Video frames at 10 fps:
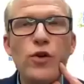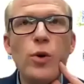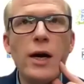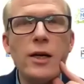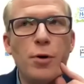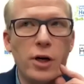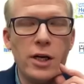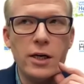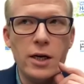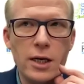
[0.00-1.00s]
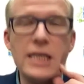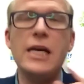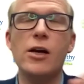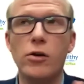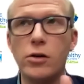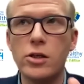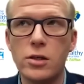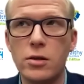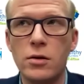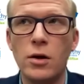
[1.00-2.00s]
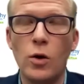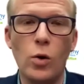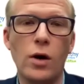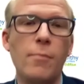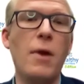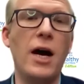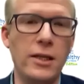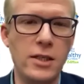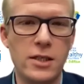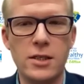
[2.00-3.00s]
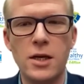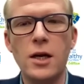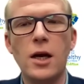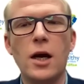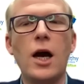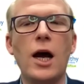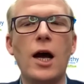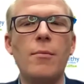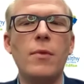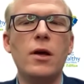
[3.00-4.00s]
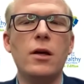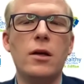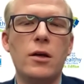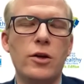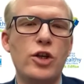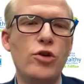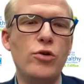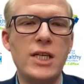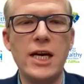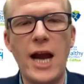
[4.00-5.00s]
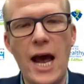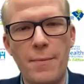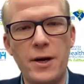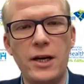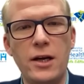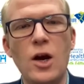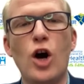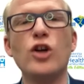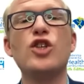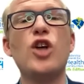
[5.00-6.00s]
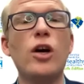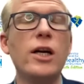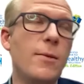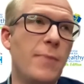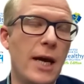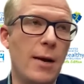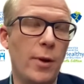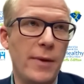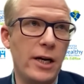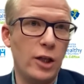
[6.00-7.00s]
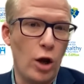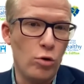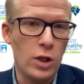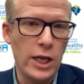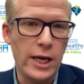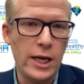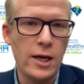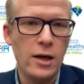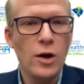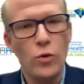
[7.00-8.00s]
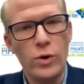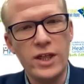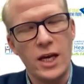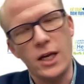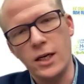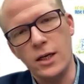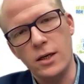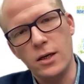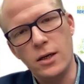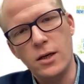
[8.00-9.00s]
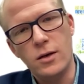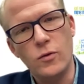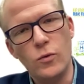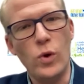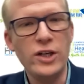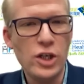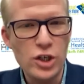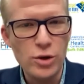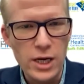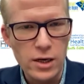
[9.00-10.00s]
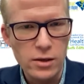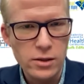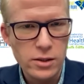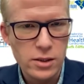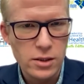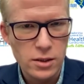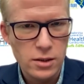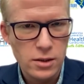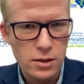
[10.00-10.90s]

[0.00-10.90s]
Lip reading: you had to put it in years or months, do you see it happening or starting to be implemented locally within 1 to 2 years?